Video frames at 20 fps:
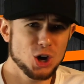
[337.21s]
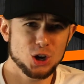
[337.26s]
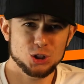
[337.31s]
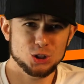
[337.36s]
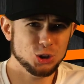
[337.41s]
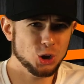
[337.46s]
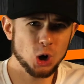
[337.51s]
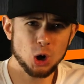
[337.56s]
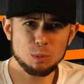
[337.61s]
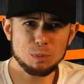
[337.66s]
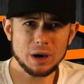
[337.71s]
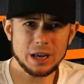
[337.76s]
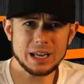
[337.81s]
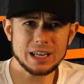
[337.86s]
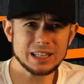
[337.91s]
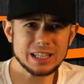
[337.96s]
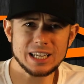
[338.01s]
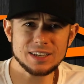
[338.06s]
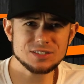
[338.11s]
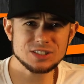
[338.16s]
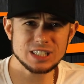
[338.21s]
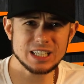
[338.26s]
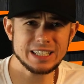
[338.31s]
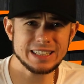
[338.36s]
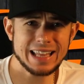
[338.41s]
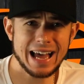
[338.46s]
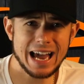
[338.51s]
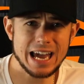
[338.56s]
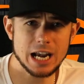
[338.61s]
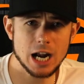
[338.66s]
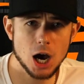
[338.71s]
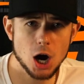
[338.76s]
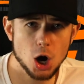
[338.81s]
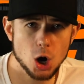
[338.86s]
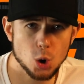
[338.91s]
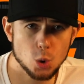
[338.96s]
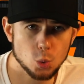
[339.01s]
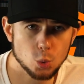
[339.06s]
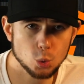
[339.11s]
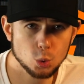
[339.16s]
Nobody lives in
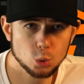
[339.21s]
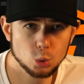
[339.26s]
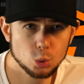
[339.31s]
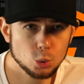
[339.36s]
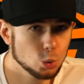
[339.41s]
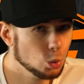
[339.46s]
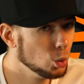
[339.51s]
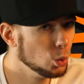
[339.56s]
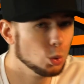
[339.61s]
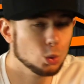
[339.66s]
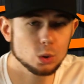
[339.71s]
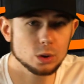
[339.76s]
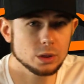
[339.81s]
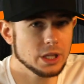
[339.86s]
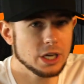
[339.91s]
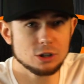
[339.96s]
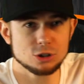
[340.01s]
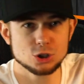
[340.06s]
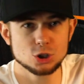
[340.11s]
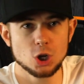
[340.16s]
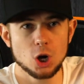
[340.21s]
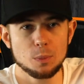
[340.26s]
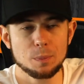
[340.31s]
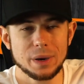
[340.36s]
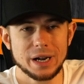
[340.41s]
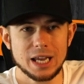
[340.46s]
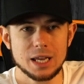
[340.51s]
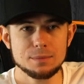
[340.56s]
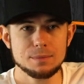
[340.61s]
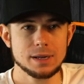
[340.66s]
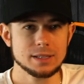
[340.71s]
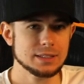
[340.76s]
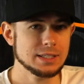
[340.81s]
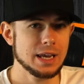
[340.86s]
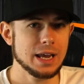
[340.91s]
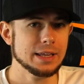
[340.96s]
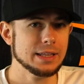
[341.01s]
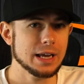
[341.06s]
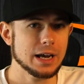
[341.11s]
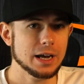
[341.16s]
Idaho. There's nobody in
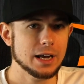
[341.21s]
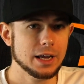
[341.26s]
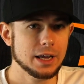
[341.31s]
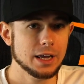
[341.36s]
Montana.